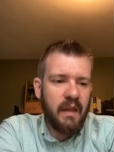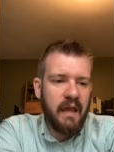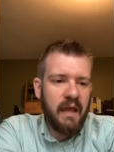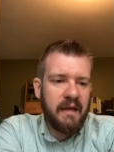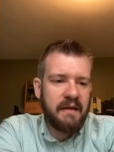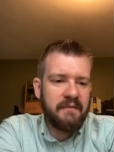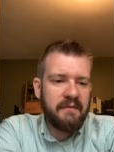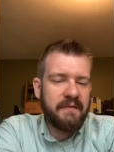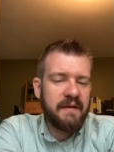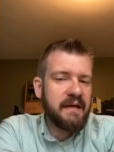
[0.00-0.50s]

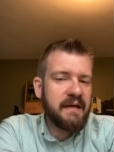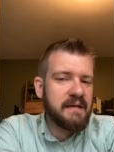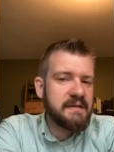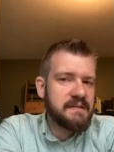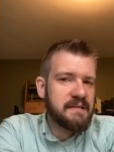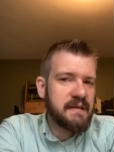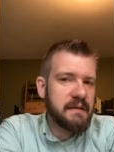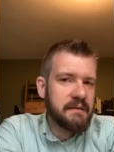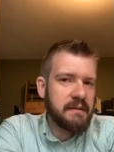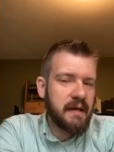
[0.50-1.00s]
And if he can
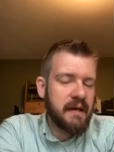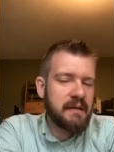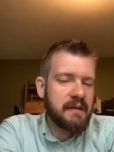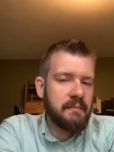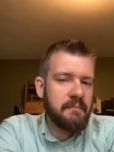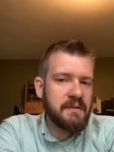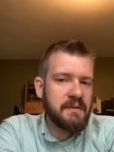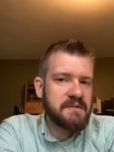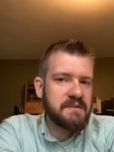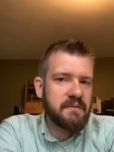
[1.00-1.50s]
say that in the
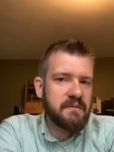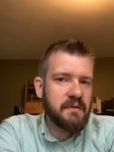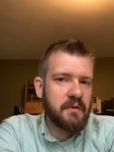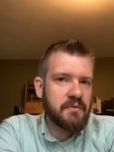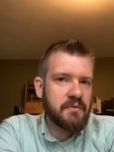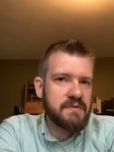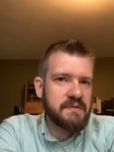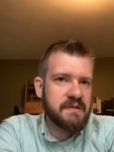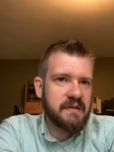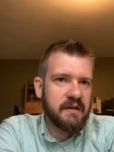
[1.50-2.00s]
midst of
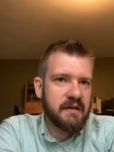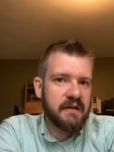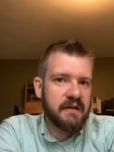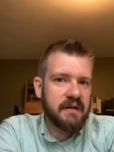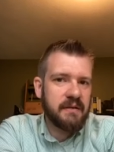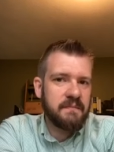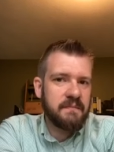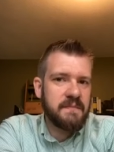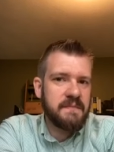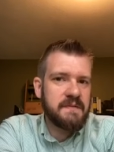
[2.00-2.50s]
those
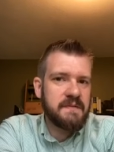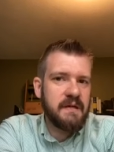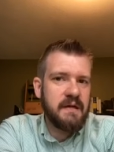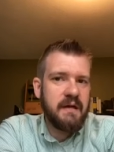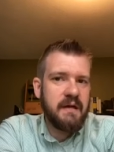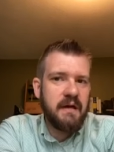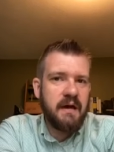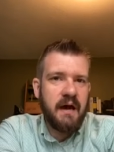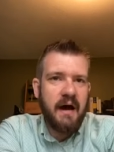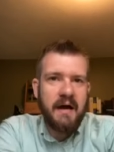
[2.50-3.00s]
times,
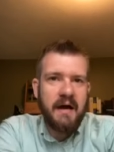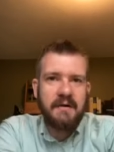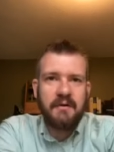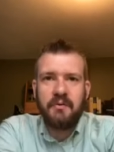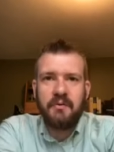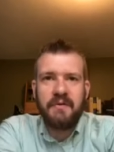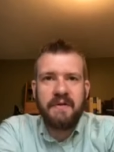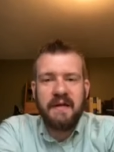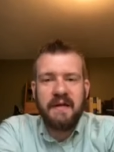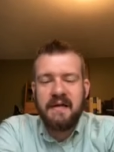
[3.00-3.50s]
I
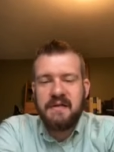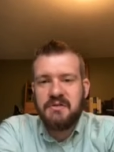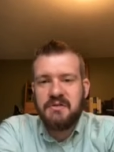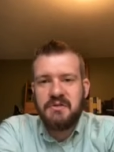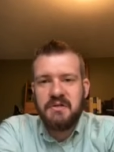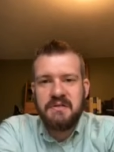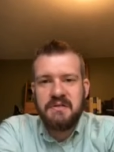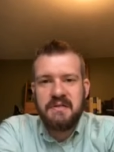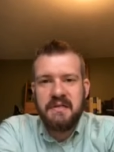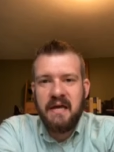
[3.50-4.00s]
don't think it's
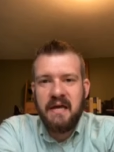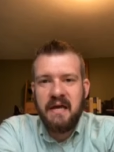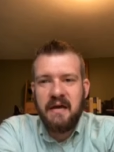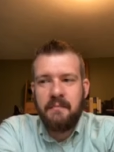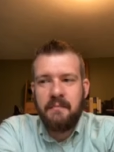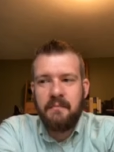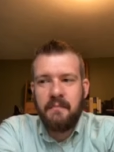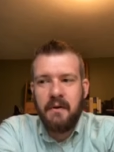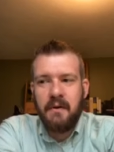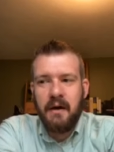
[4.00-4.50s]
just
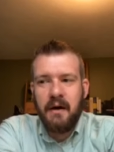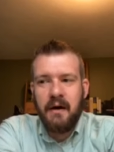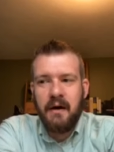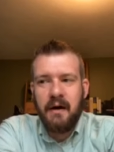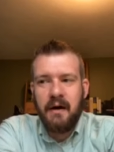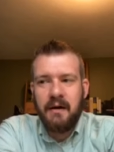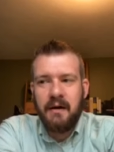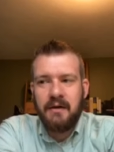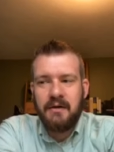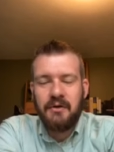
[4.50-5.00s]
him,
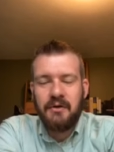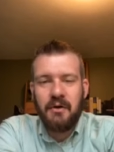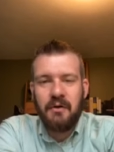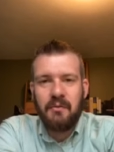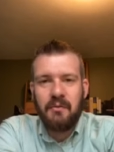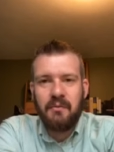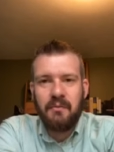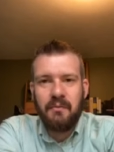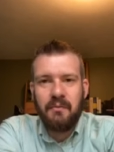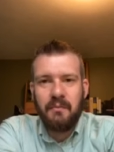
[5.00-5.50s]
uh, you
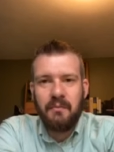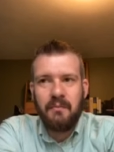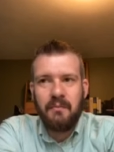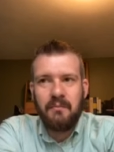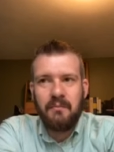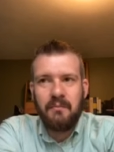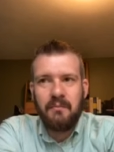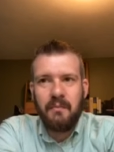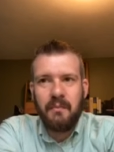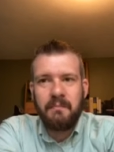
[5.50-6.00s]
know,
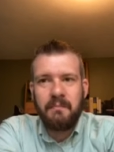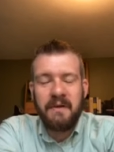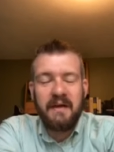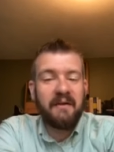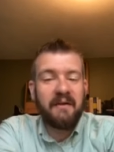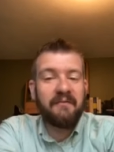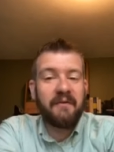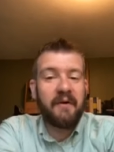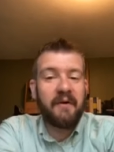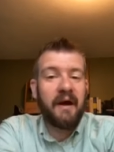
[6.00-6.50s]

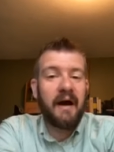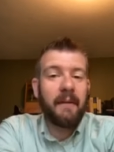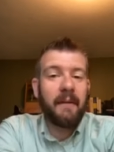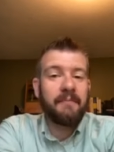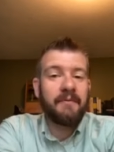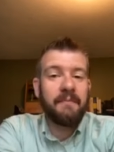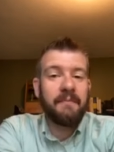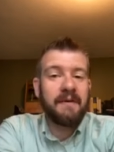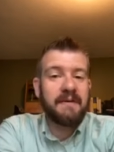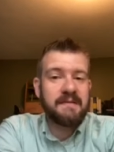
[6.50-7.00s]
being very
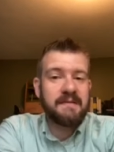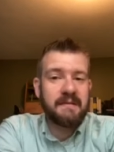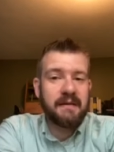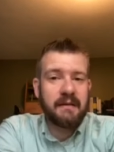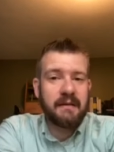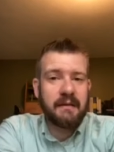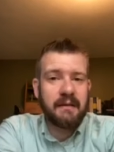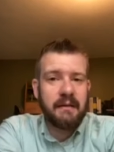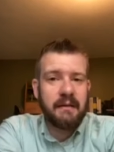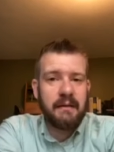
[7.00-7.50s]

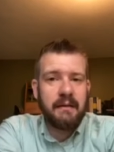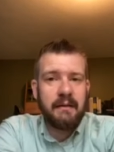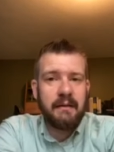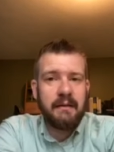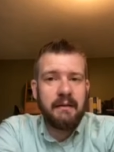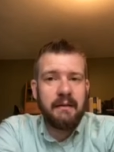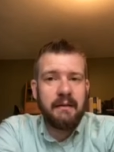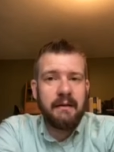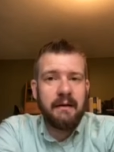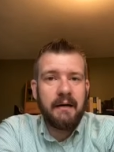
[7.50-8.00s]
optimistic.
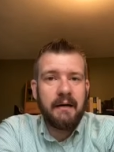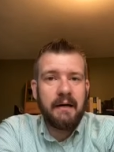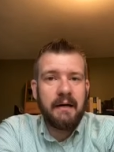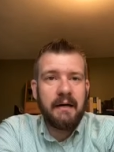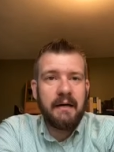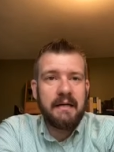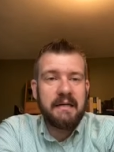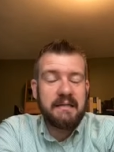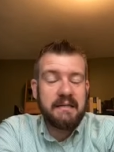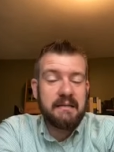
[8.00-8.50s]

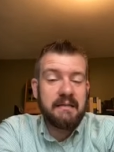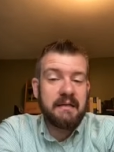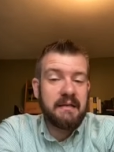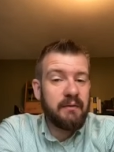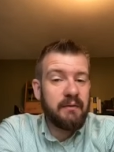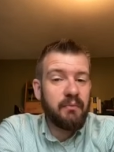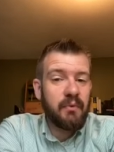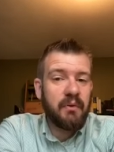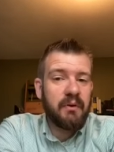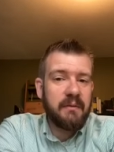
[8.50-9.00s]
Uh,
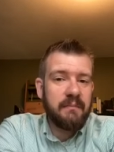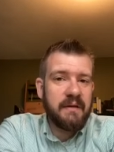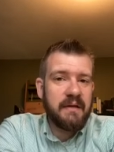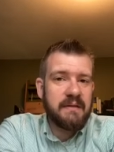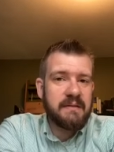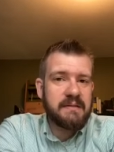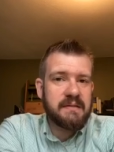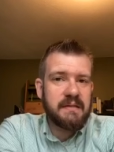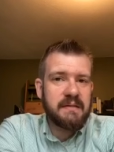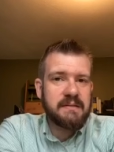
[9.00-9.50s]
he really
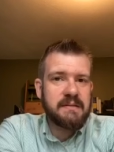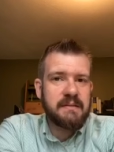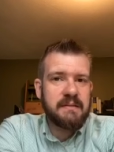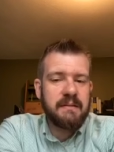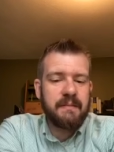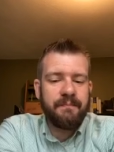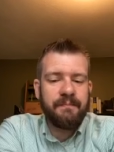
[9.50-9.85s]
means it.